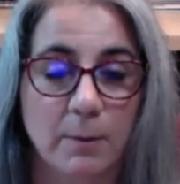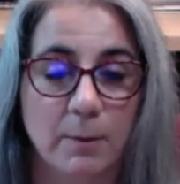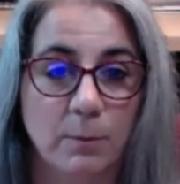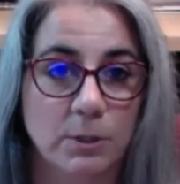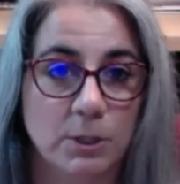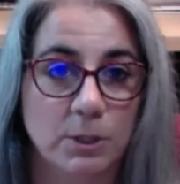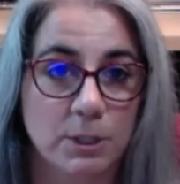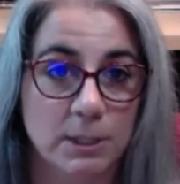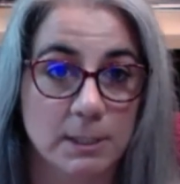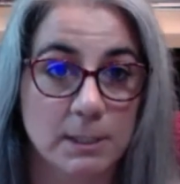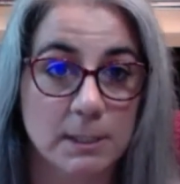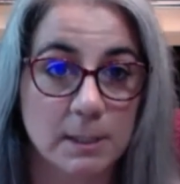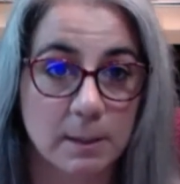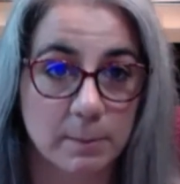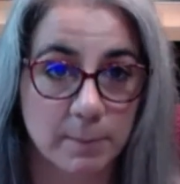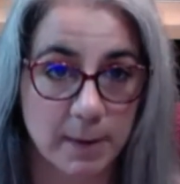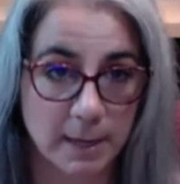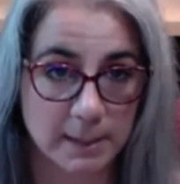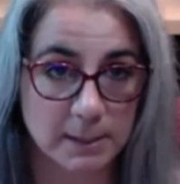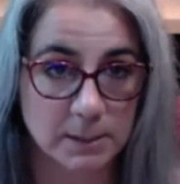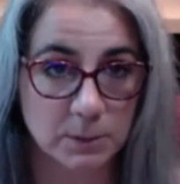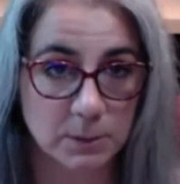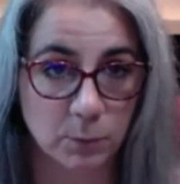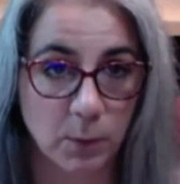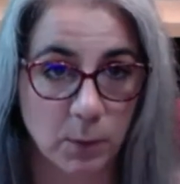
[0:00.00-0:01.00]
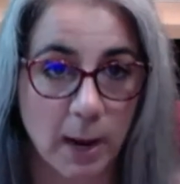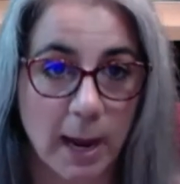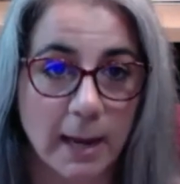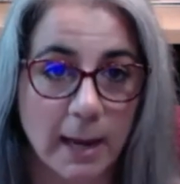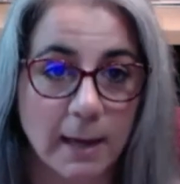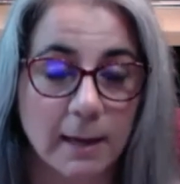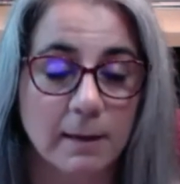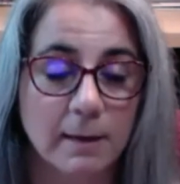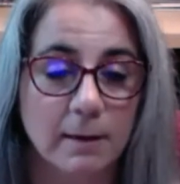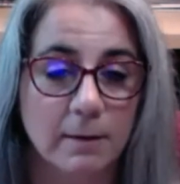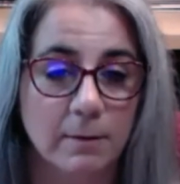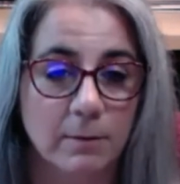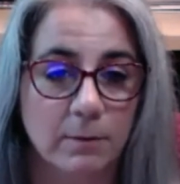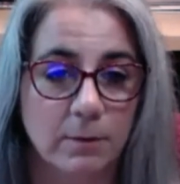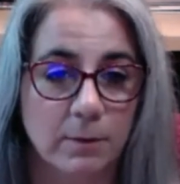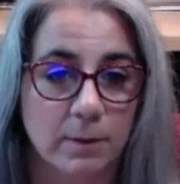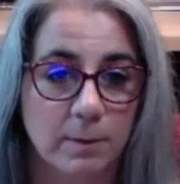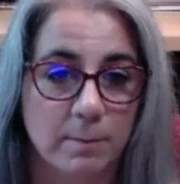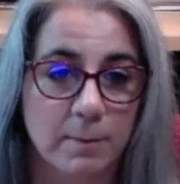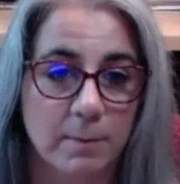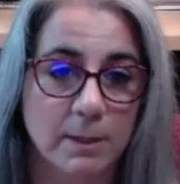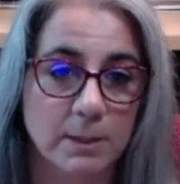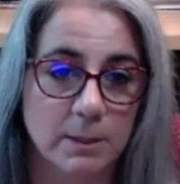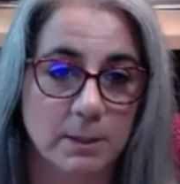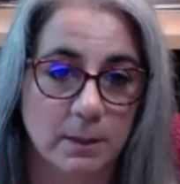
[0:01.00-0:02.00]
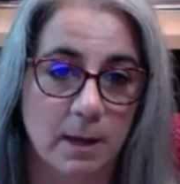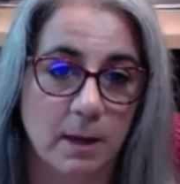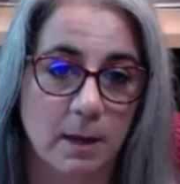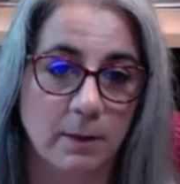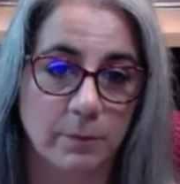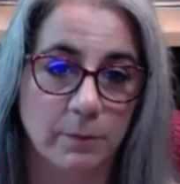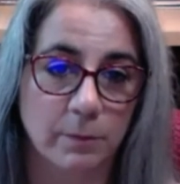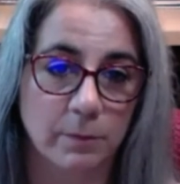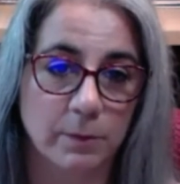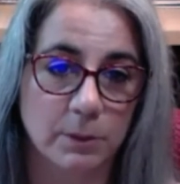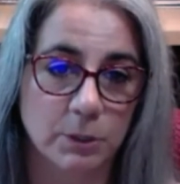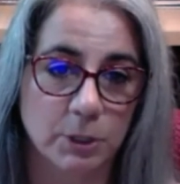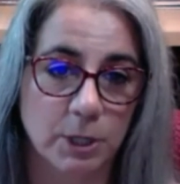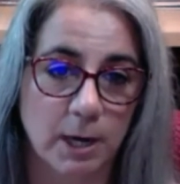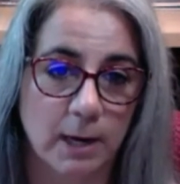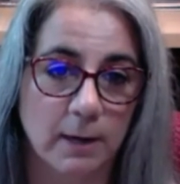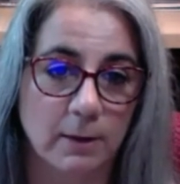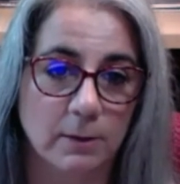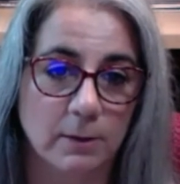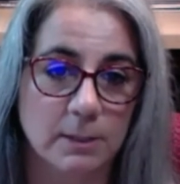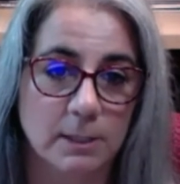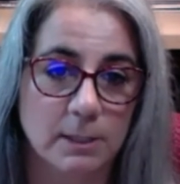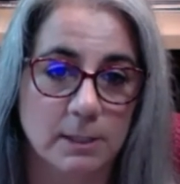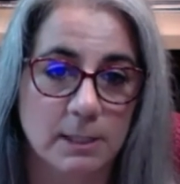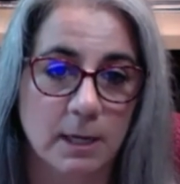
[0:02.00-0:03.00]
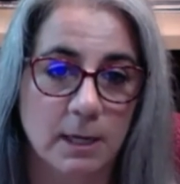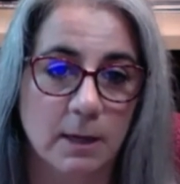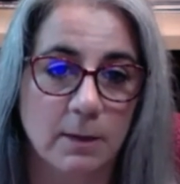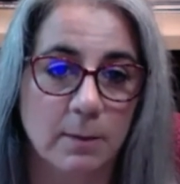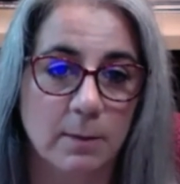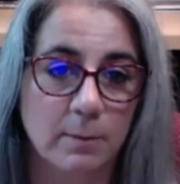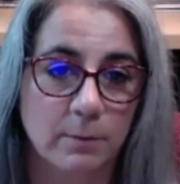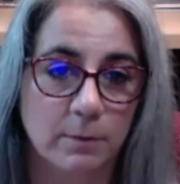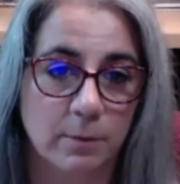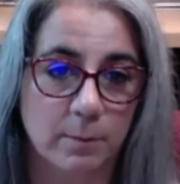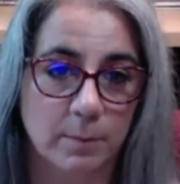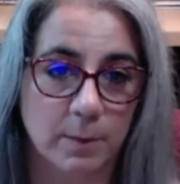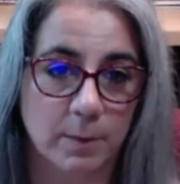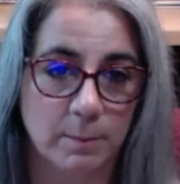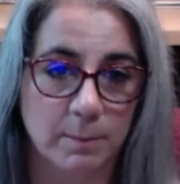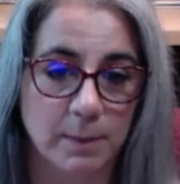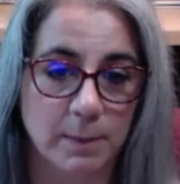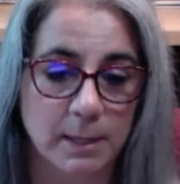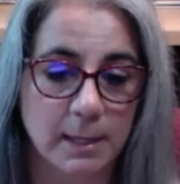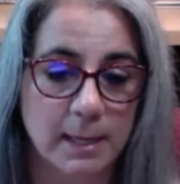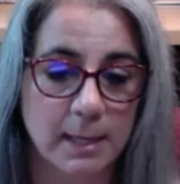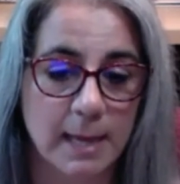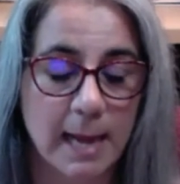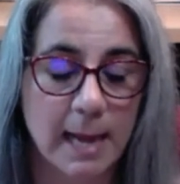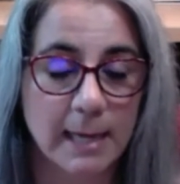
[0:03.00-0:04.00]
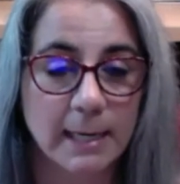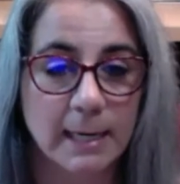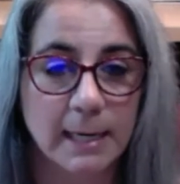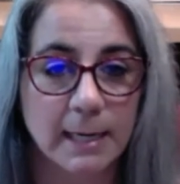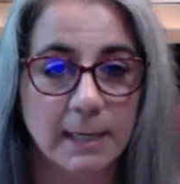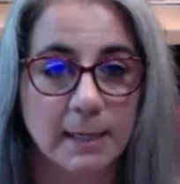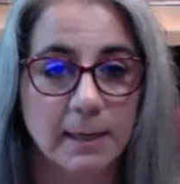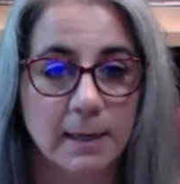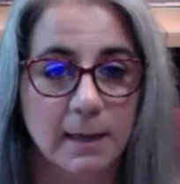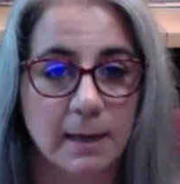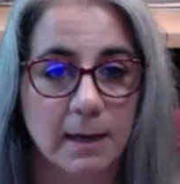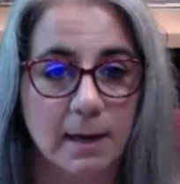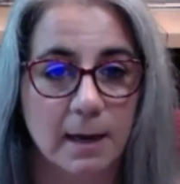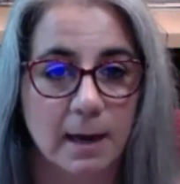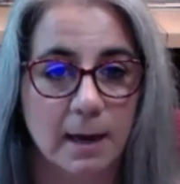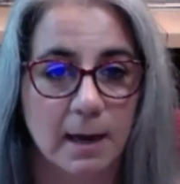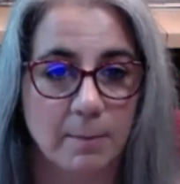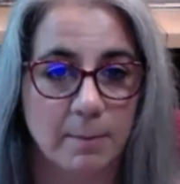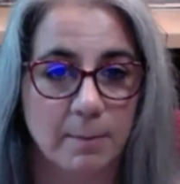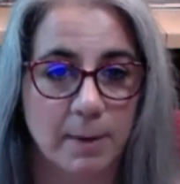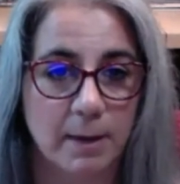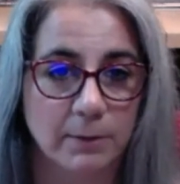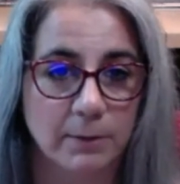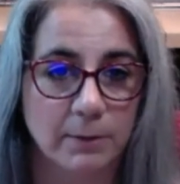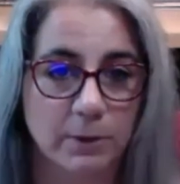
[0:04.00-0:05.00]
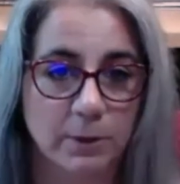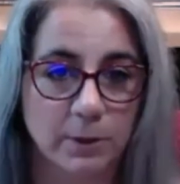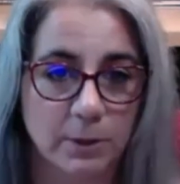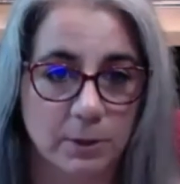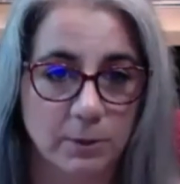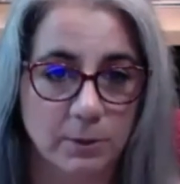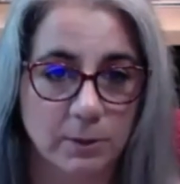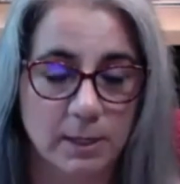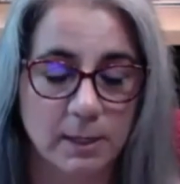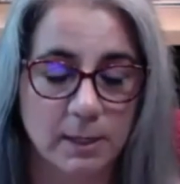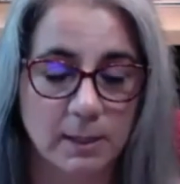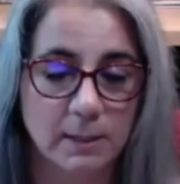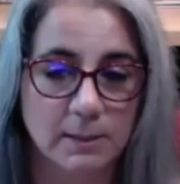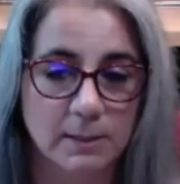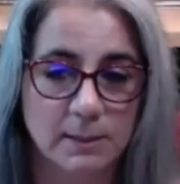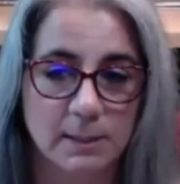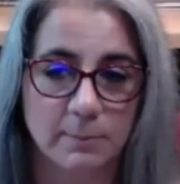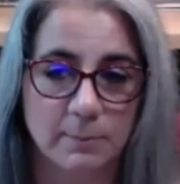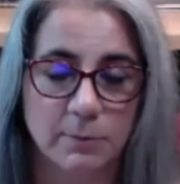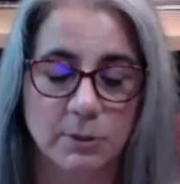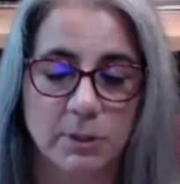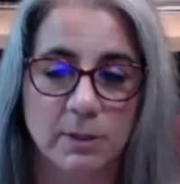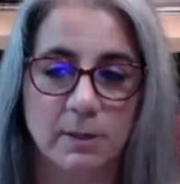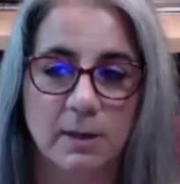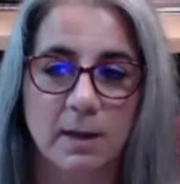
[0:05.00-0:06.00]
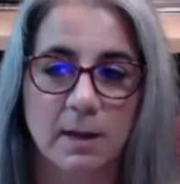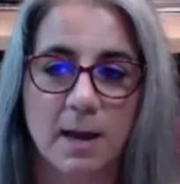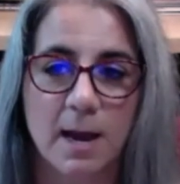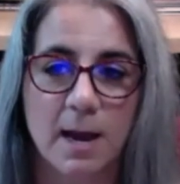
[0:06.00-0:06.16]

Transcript: which is the best way for the mental health of the child, to tell them from the beginning about their unique conception.